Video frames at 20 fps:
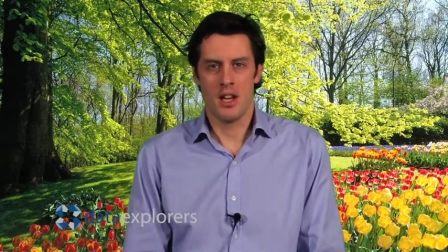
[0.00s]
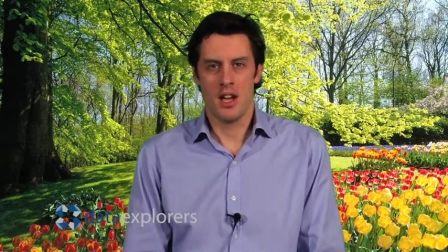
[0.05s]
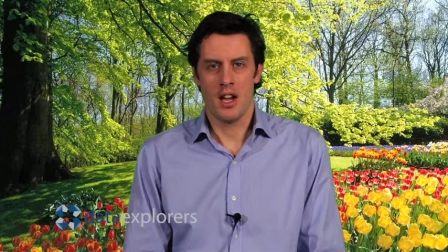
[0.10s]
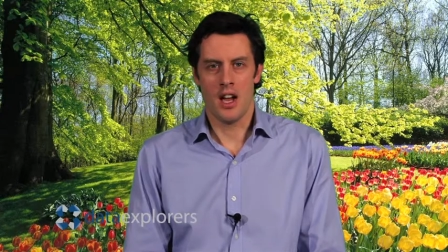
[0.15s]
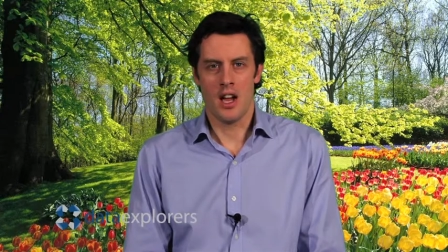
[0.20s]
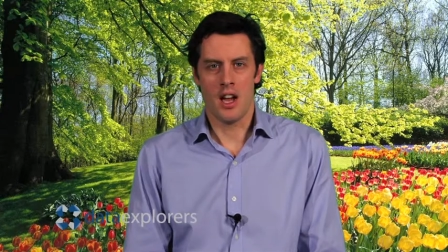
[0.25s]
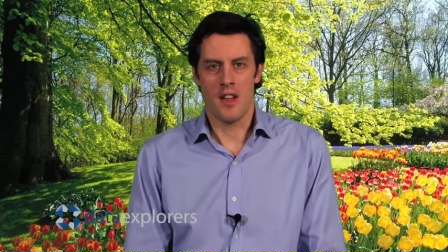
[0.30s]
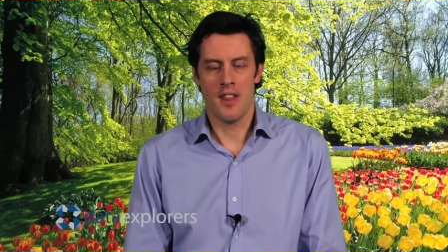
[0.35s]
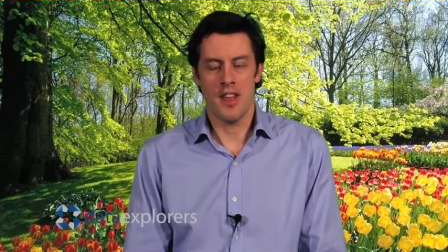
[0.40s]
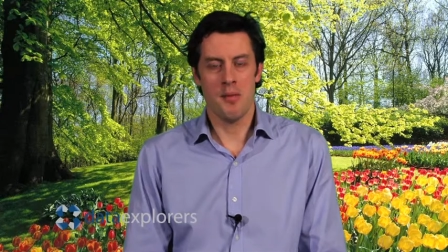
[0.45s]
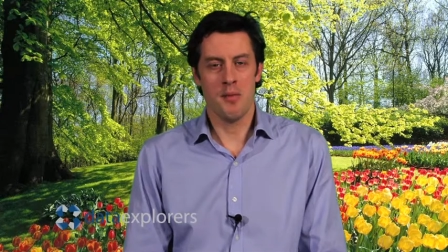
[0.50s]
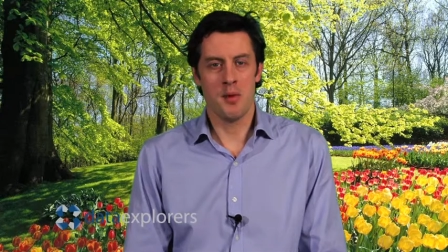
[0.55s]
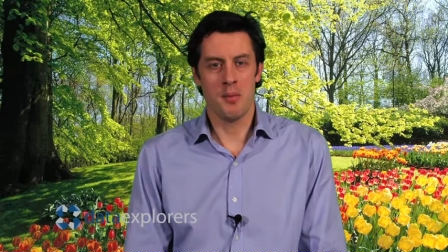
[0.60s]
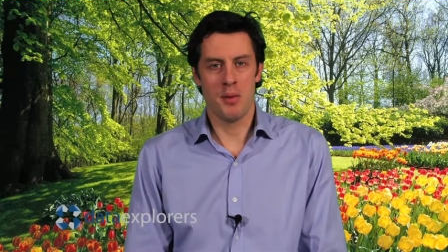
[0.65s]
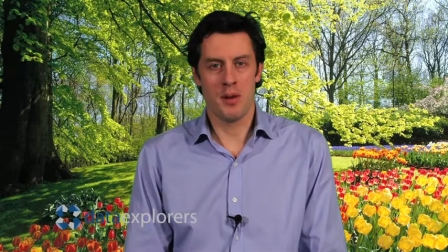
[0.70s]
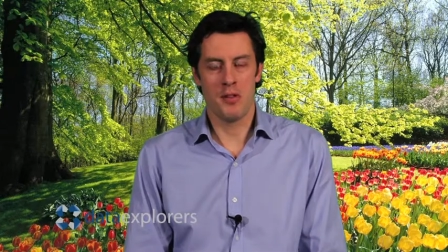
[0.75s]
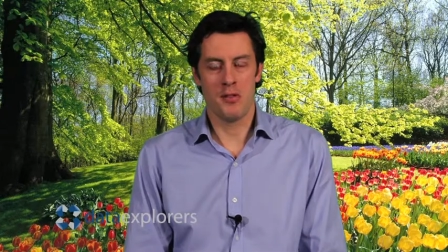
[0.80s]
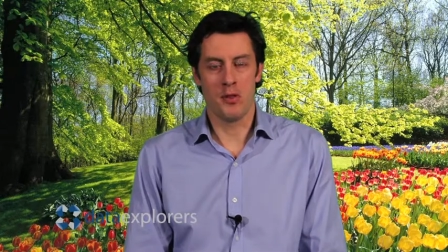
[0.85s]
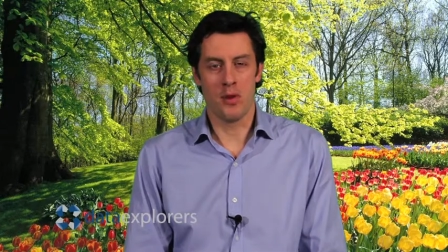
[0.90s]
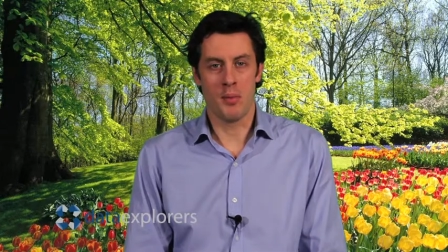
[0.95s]
And they've been
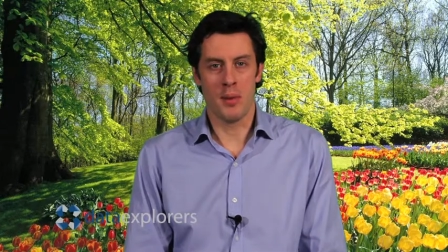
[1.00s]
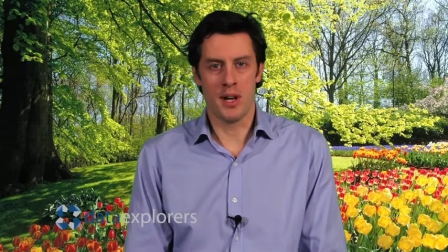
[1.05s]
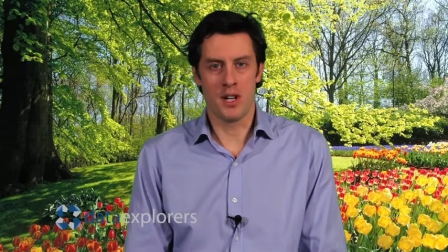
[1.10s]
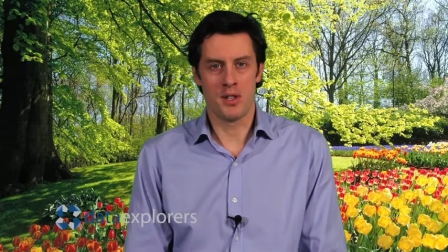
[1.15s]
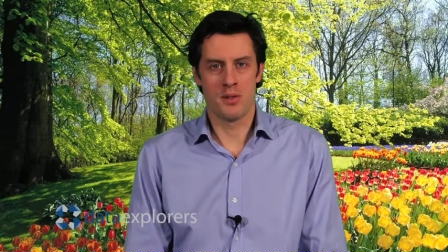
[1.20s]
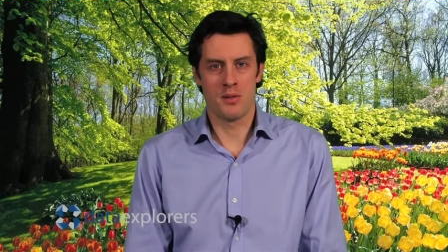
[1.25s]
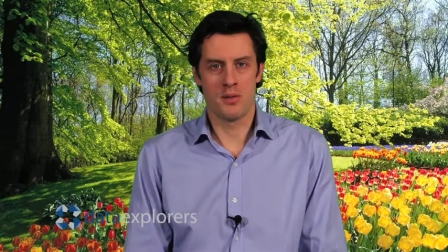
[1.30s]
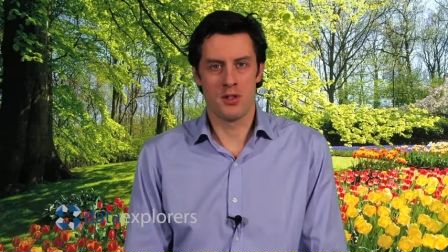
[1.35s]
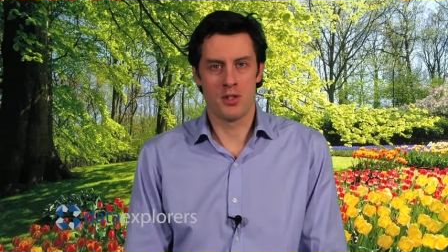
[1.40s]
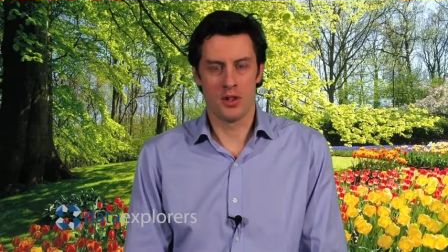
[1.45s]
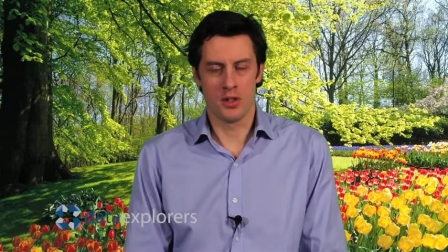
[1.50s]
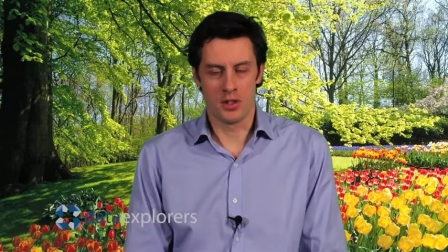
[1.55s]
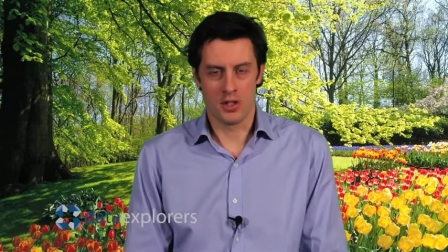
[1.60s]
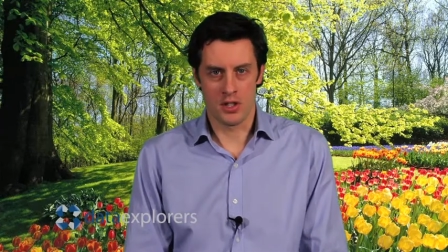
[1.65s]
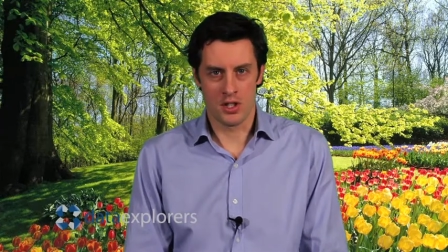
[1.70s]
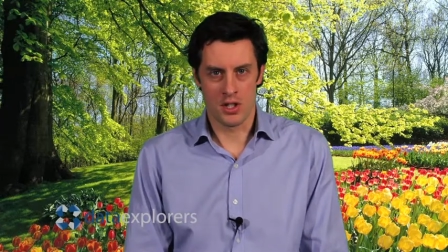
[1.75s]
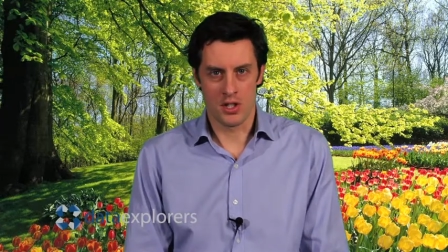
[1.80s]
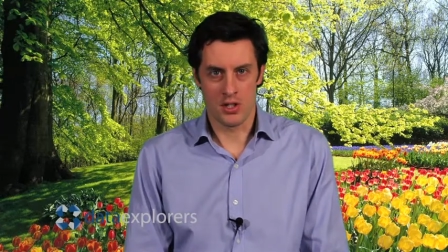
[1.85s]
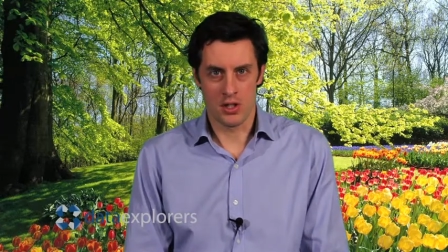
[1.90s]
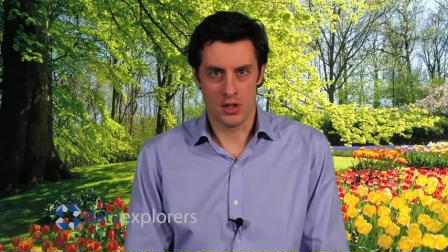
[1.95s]
bid for by
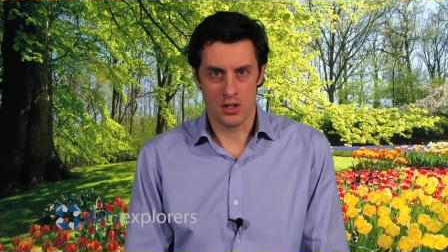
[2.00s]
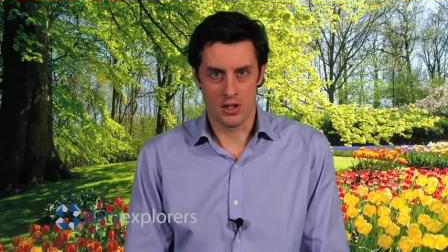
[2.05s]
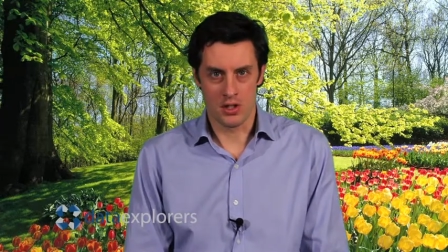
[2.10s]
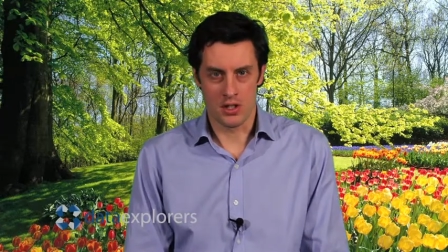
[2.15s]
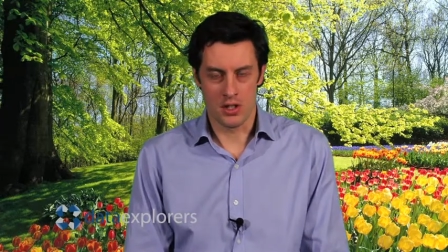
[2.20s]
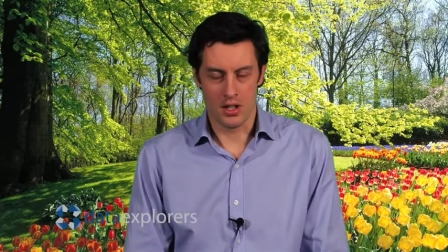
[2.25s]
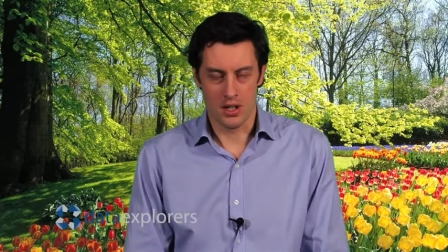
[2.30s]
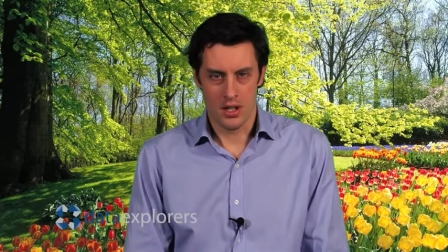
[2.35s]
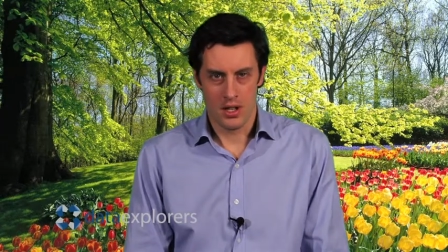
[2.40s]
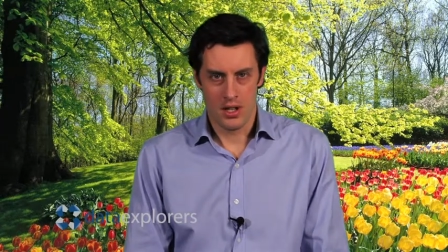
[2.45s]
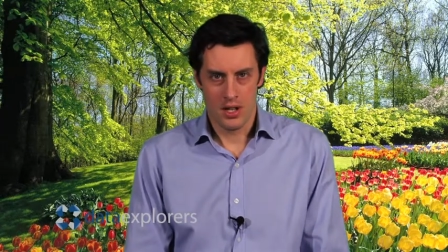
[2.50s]
Johnson & Johnson,